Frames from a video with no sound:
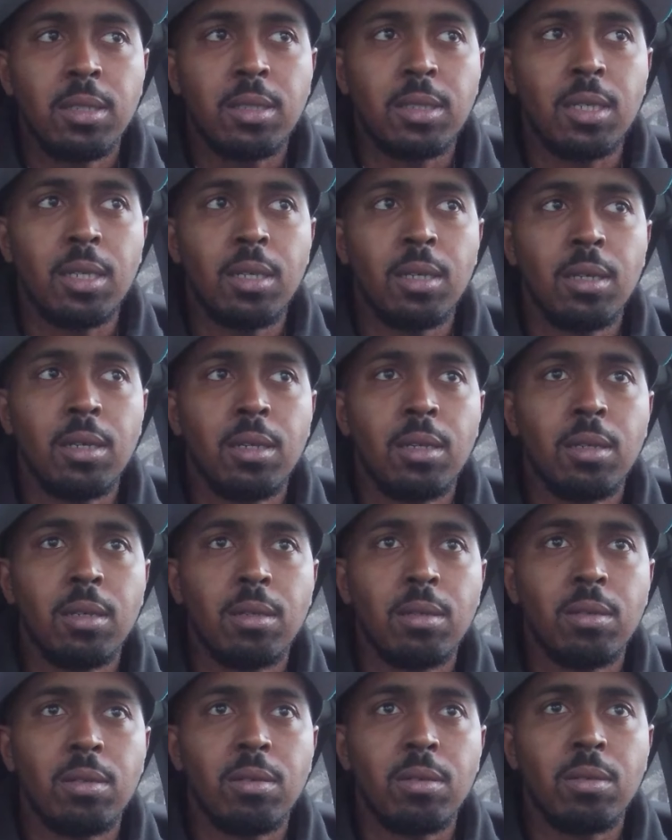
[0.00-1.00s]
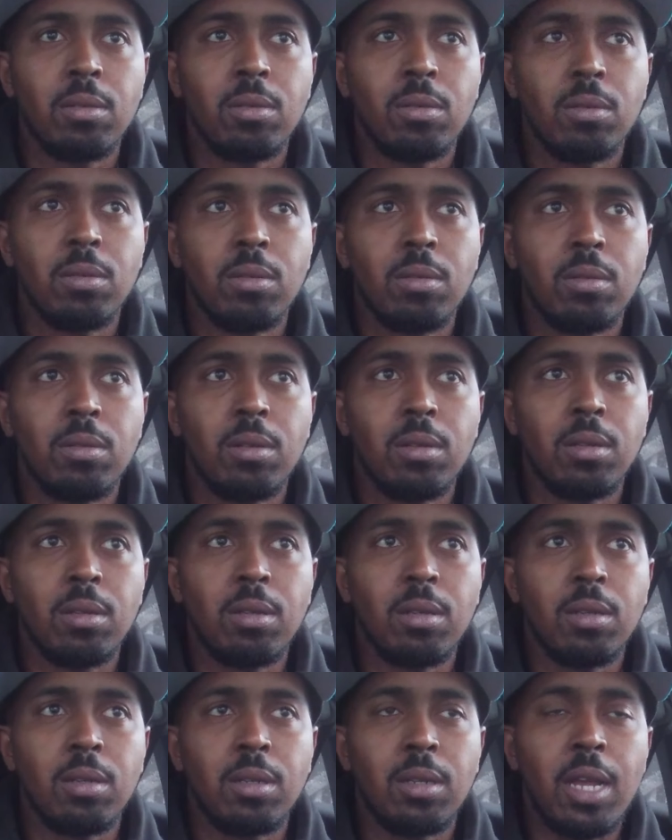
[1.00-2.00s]
to
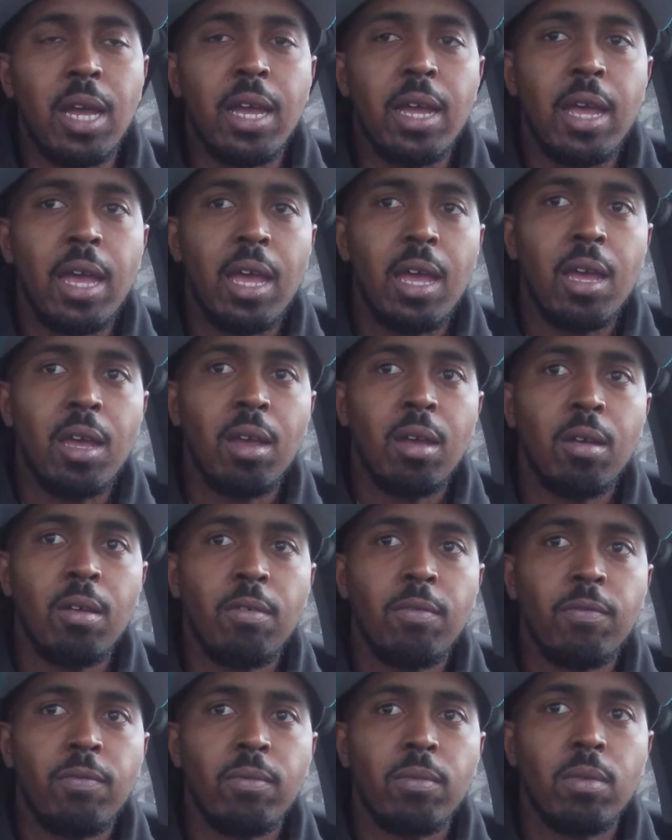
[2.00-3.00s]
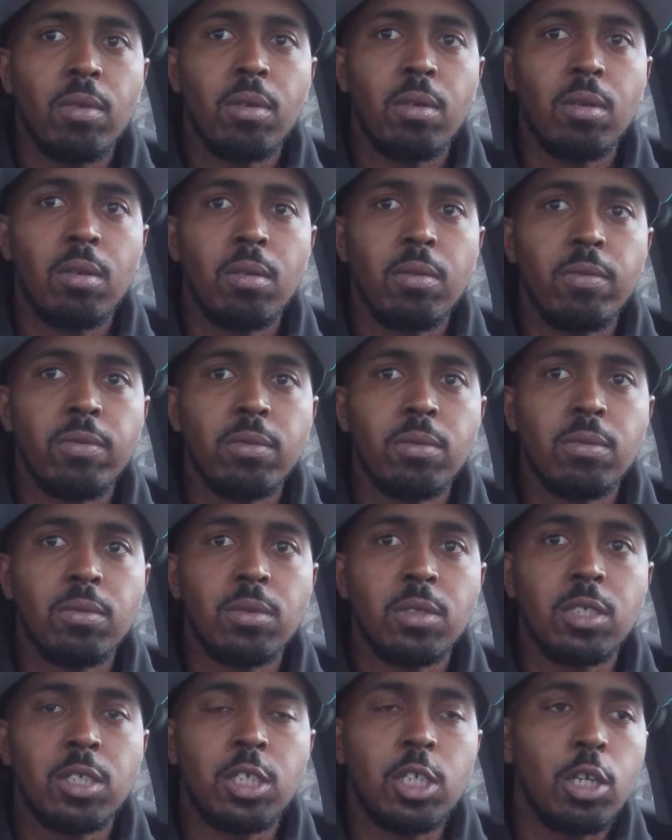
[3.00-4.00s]
not have
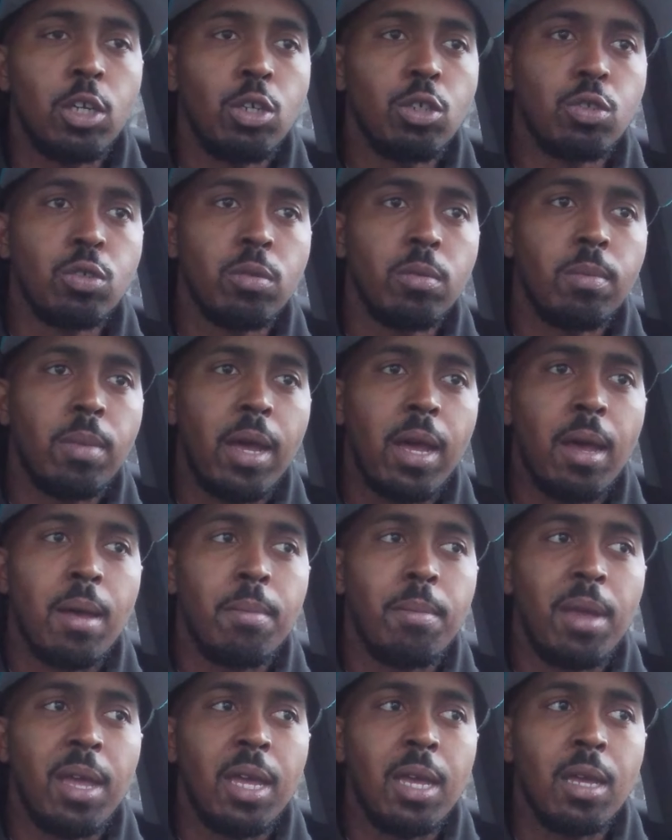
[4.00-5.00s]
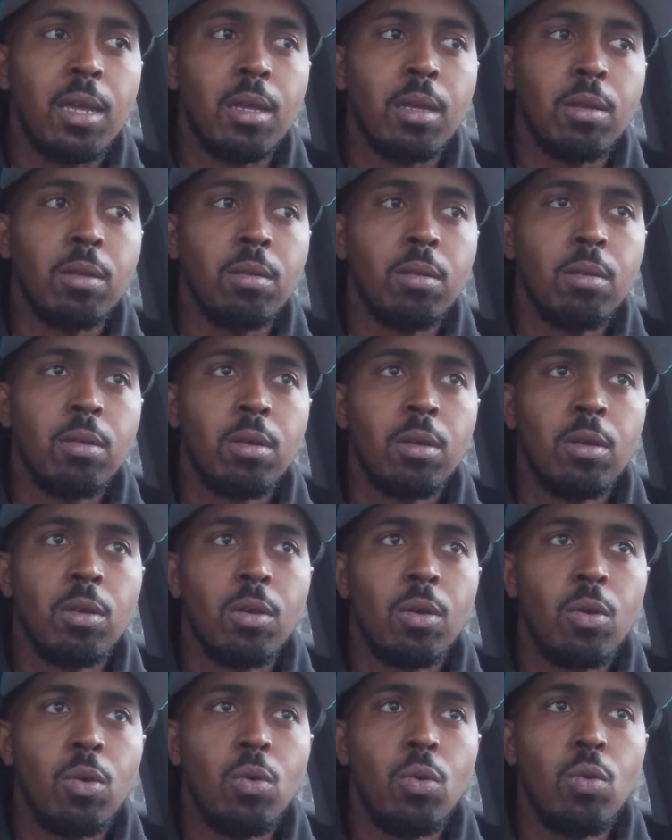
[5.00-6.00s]
children by a man
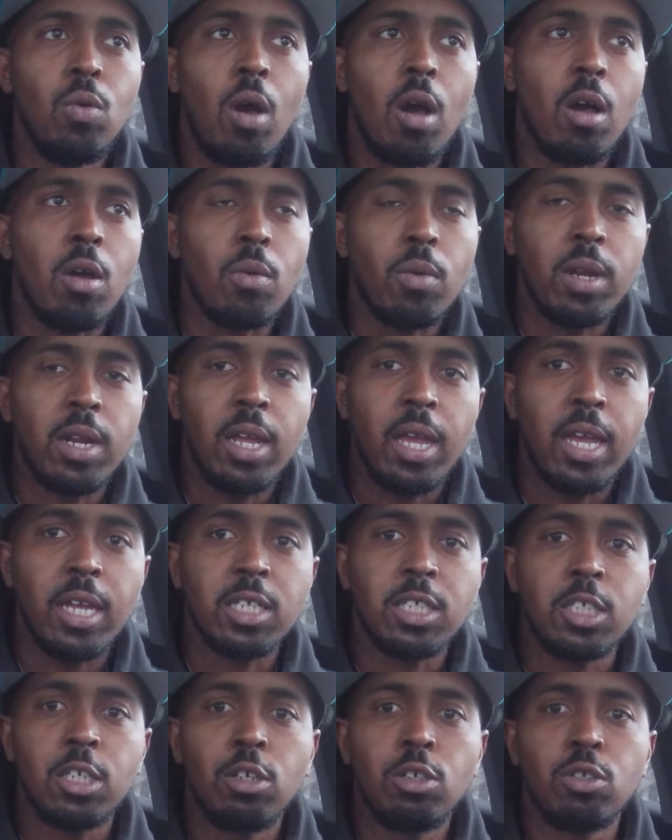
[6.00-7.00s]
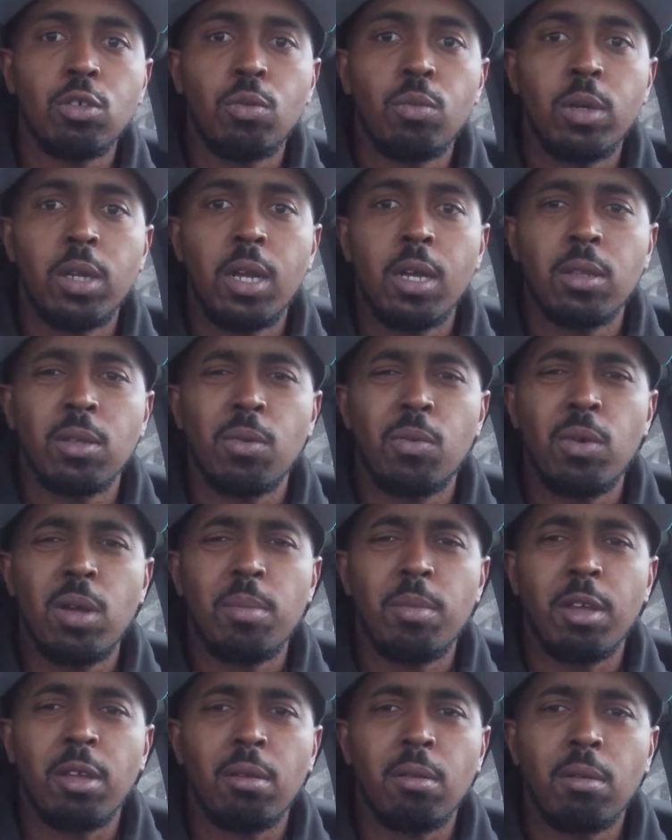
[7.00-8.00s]
who already has children with other
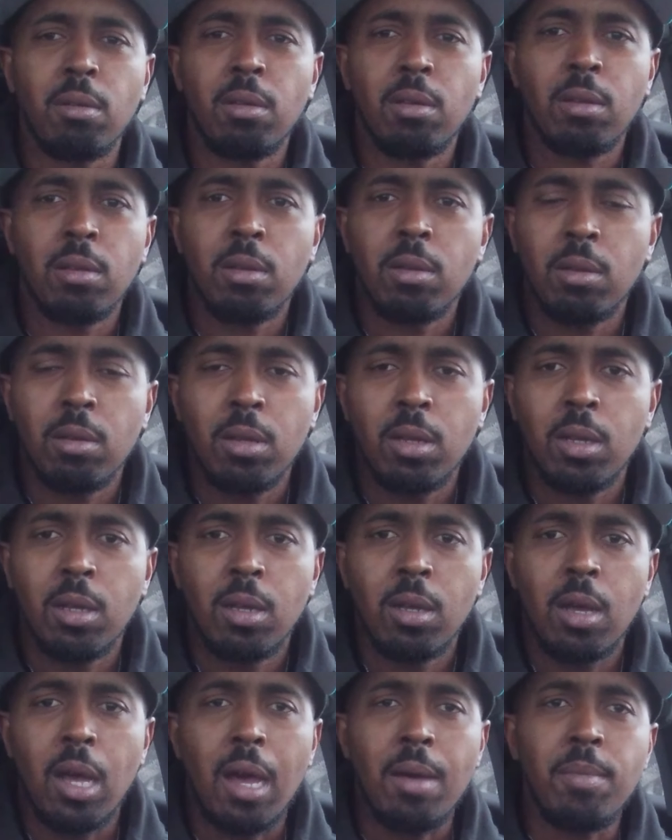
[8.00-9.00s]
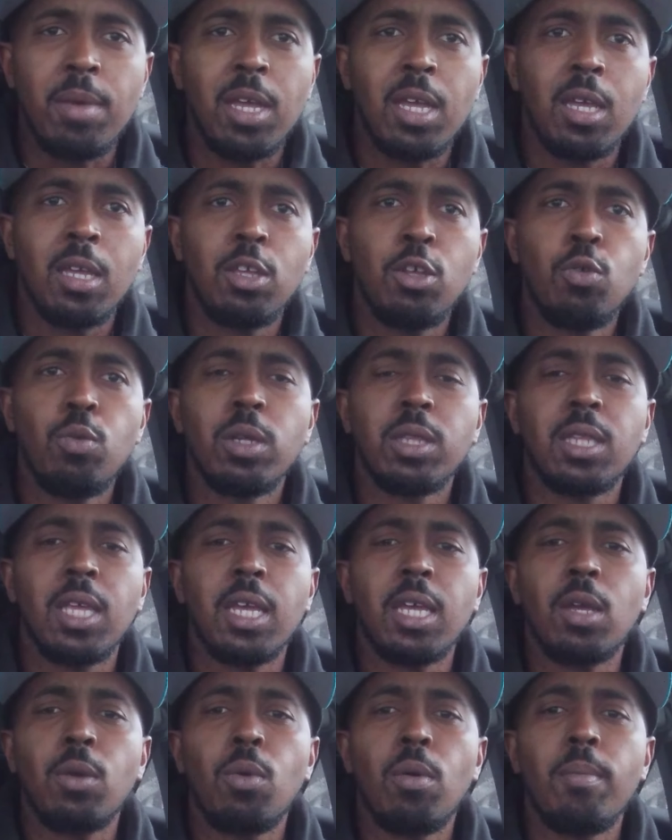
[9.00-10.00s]
women. I mean, you would
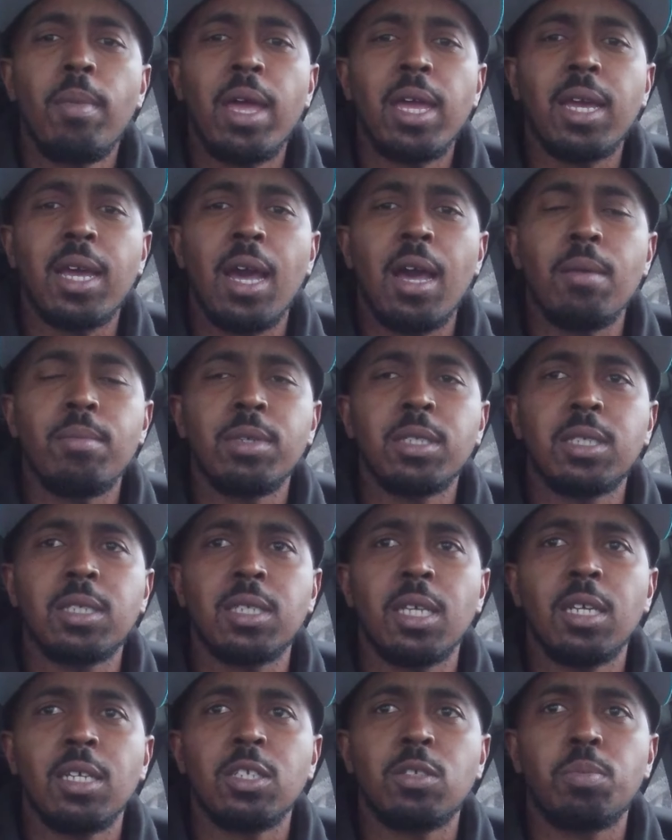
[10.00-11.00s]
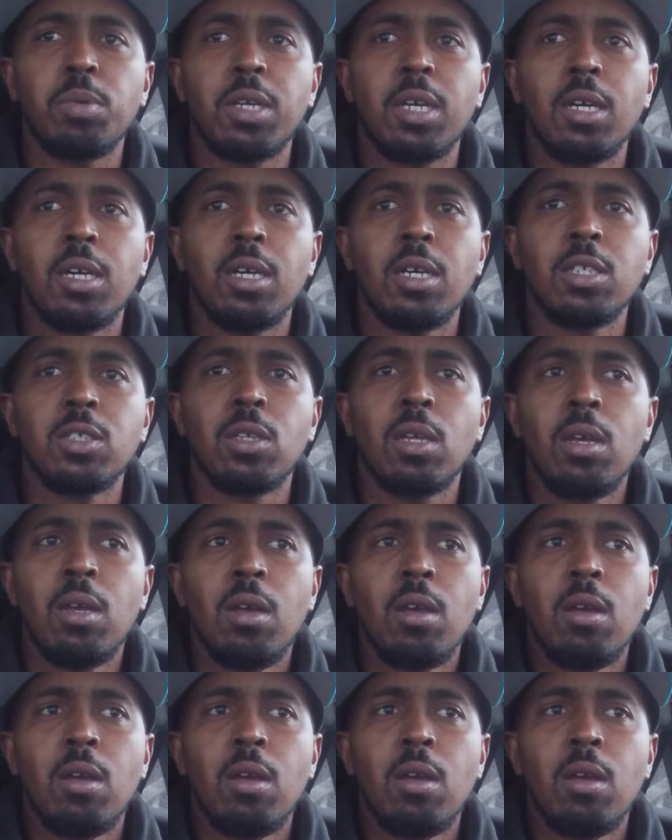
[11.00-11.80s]
think it would make common sense because